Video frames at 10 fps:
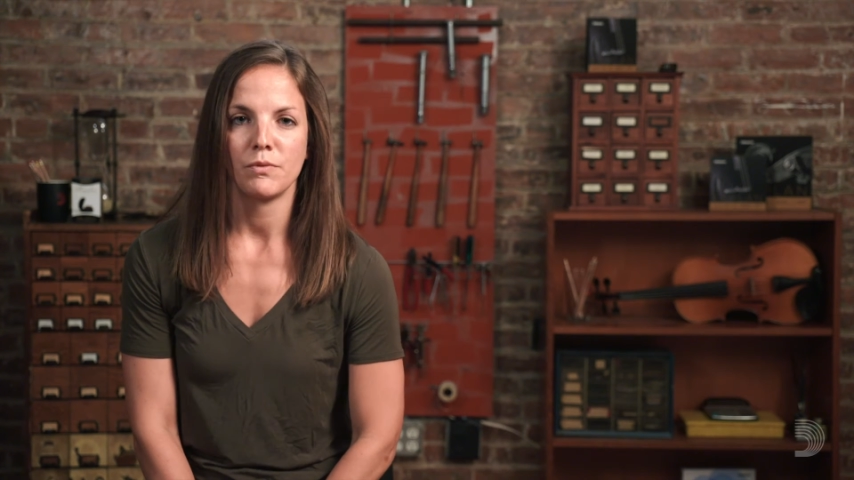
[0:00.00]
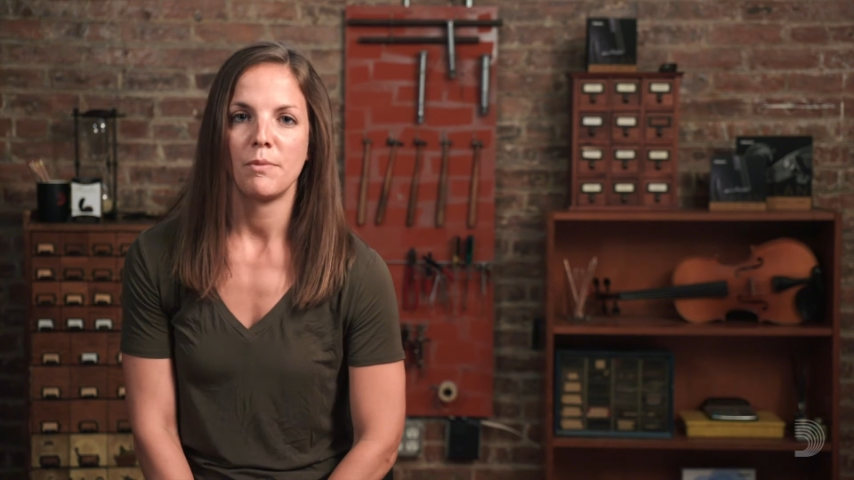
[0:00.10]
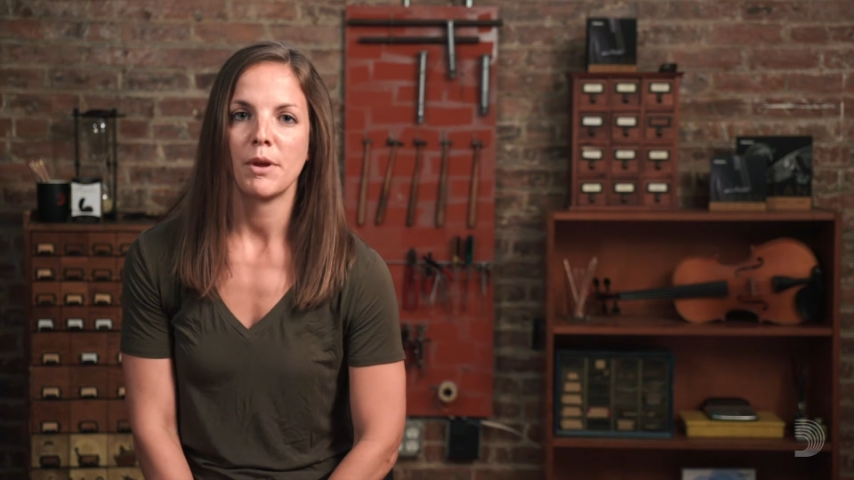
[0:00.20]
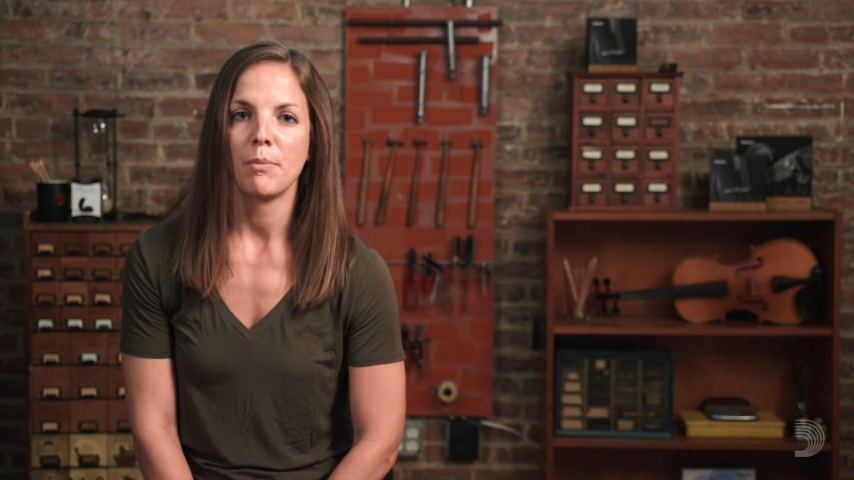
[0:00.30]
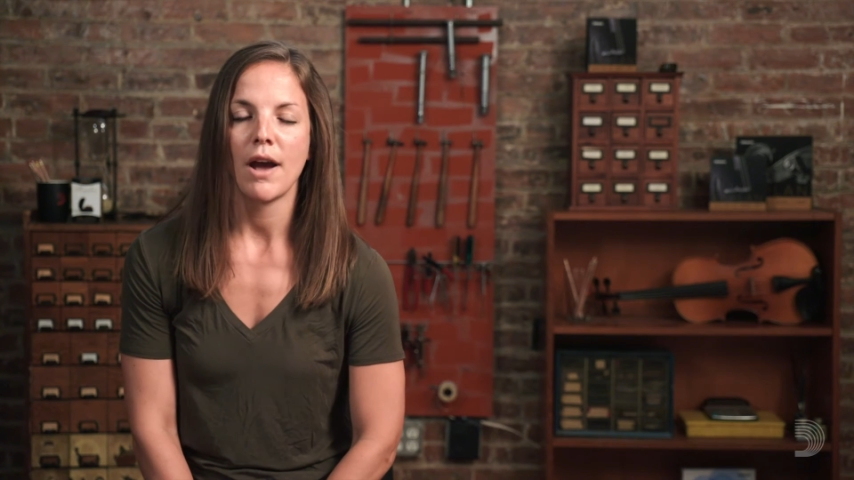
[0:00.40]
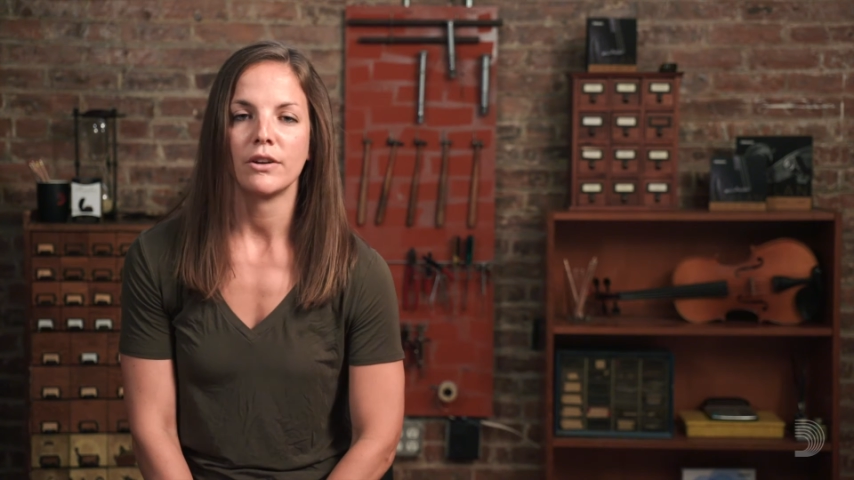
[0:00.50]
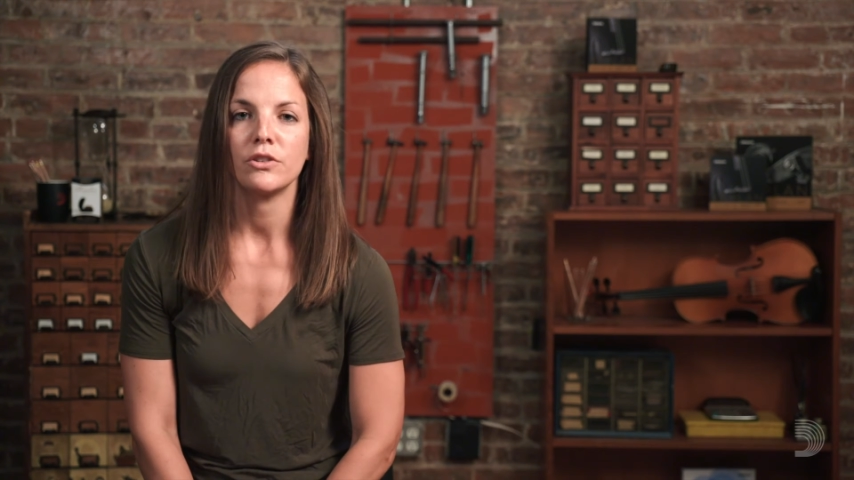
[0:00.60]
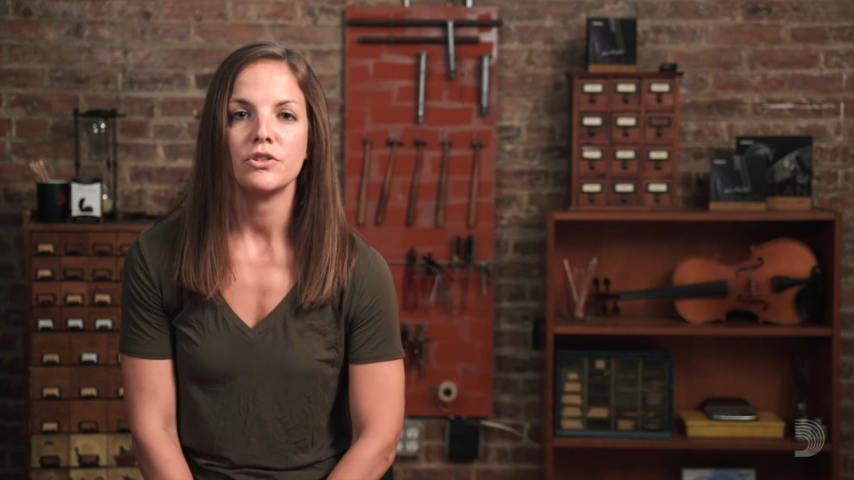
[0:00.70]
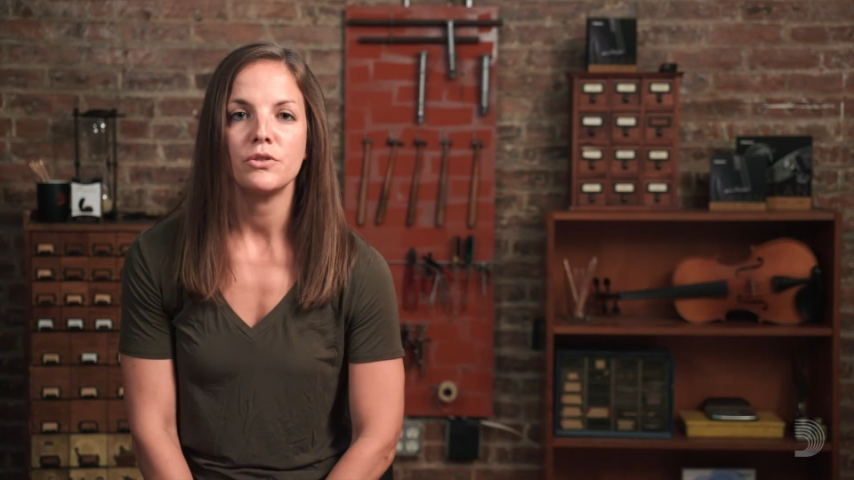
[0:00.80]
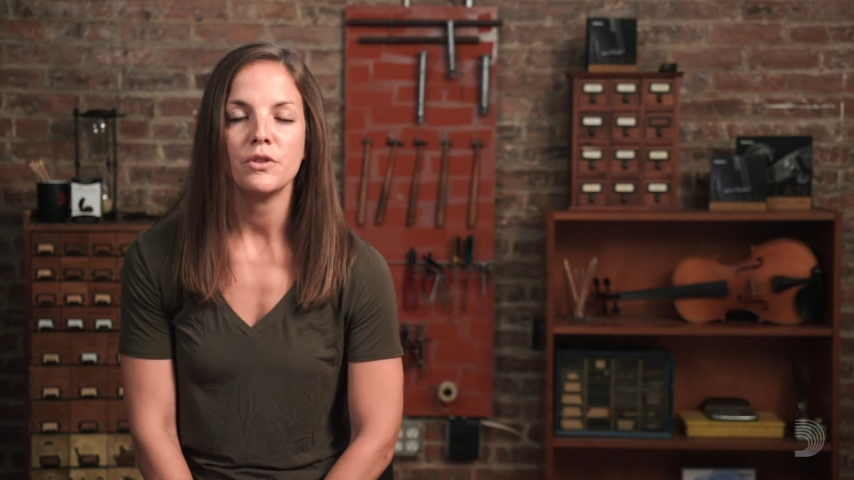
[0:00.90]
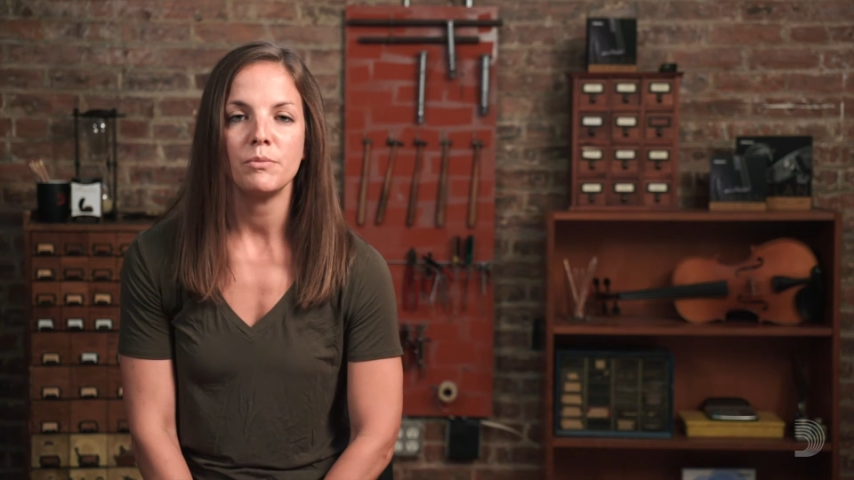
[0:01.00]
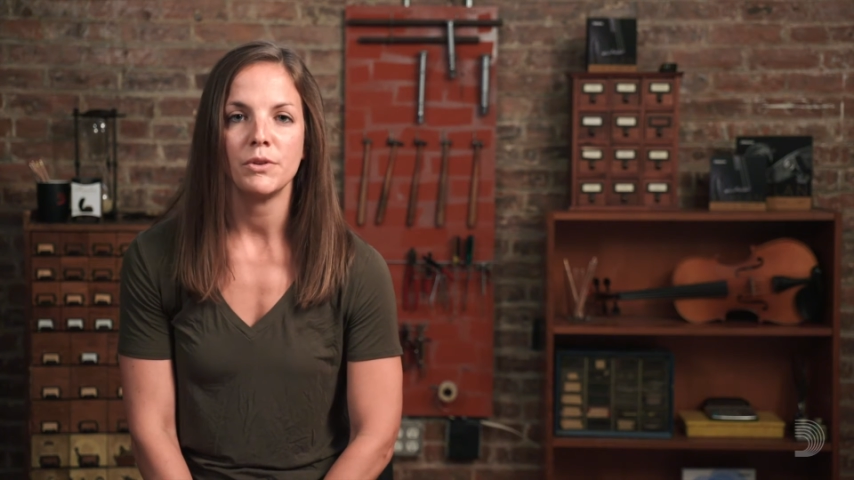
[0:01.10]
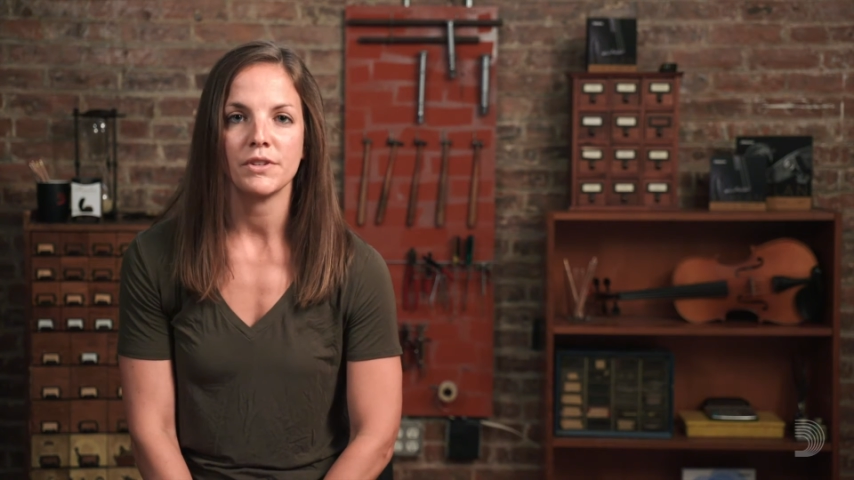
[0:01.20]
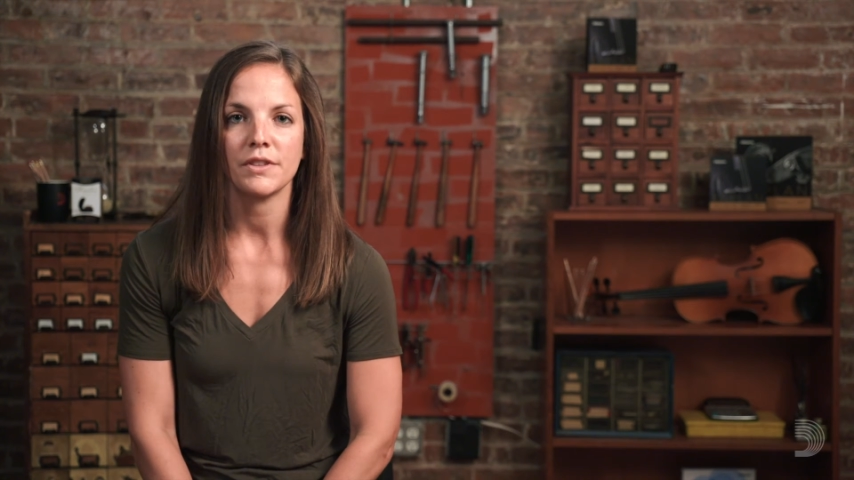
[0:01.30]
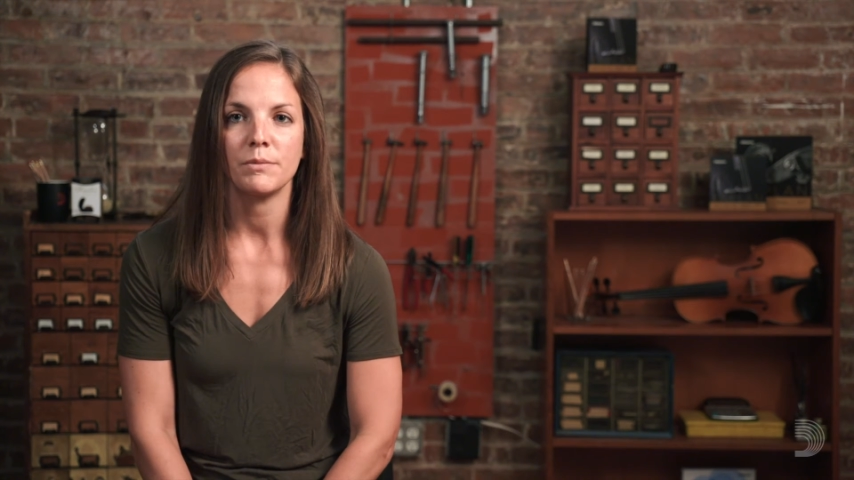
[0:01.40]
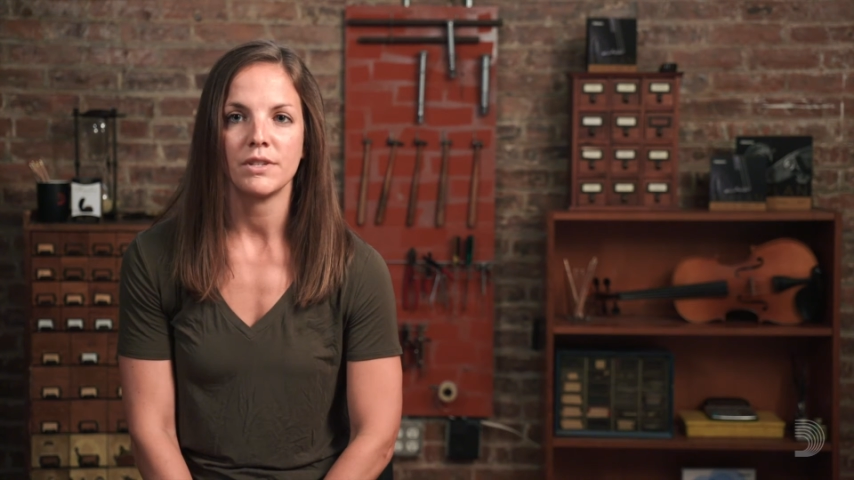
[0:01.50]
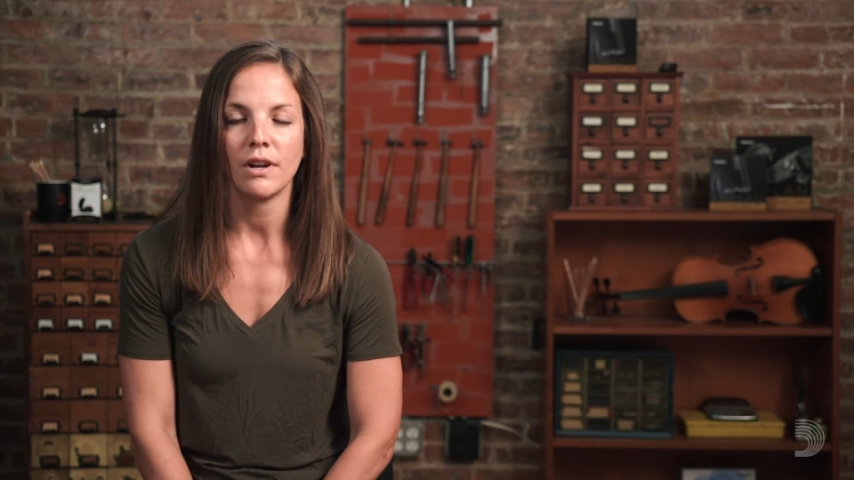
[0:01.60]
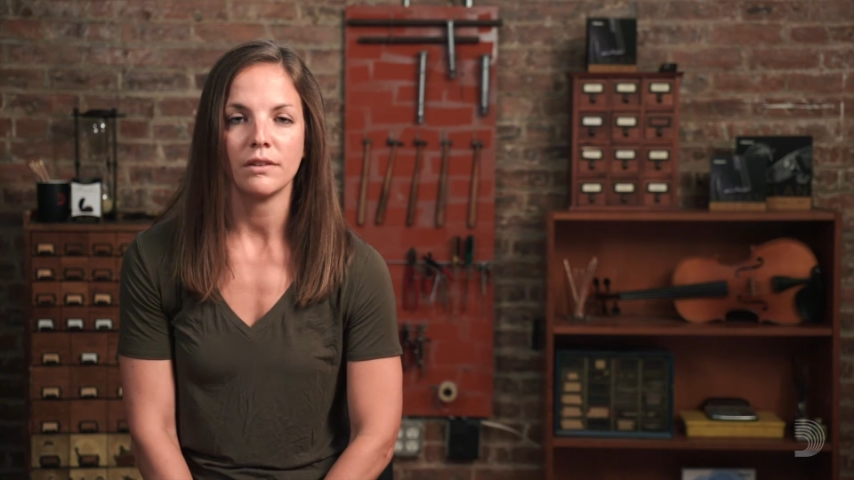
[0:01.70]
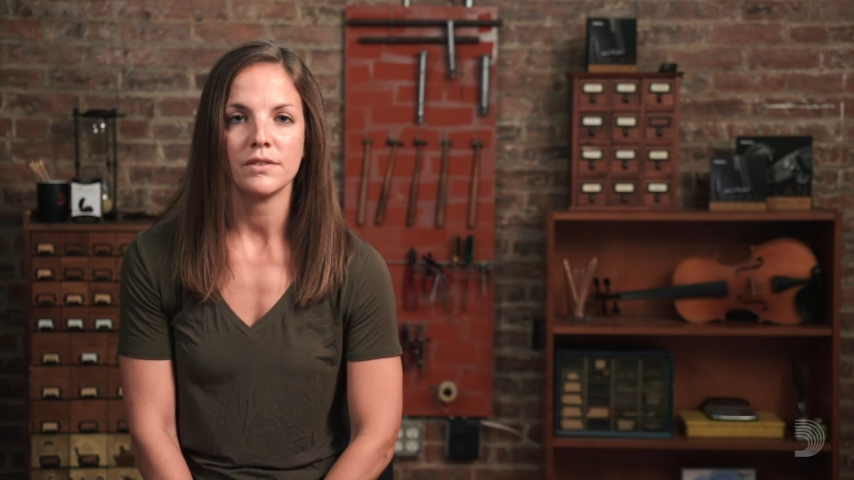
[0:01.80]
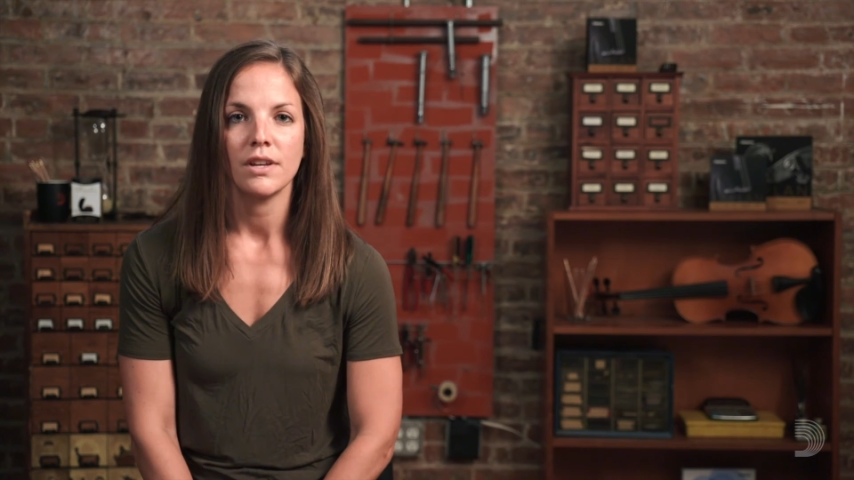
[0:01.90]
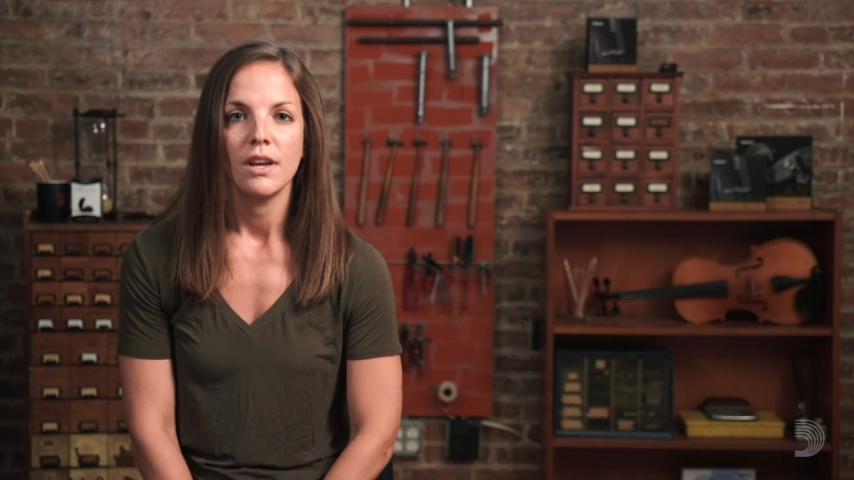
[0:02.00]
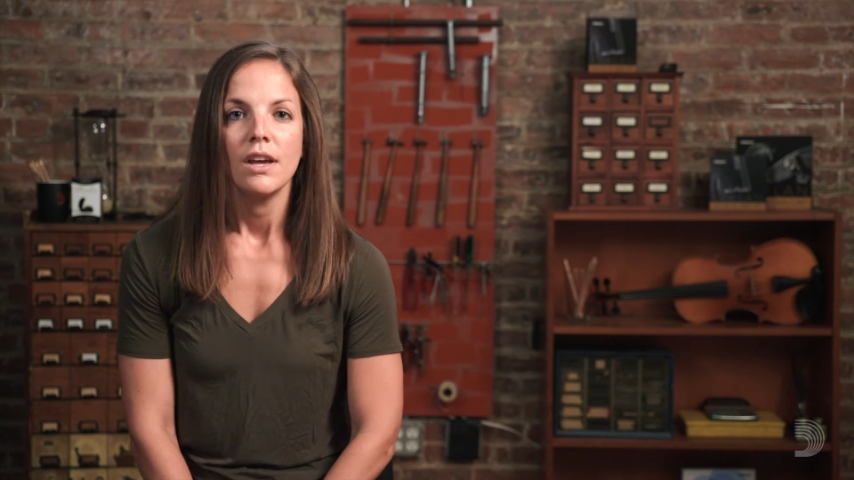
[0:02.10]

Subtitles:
rhythmic patterns to the music themselves.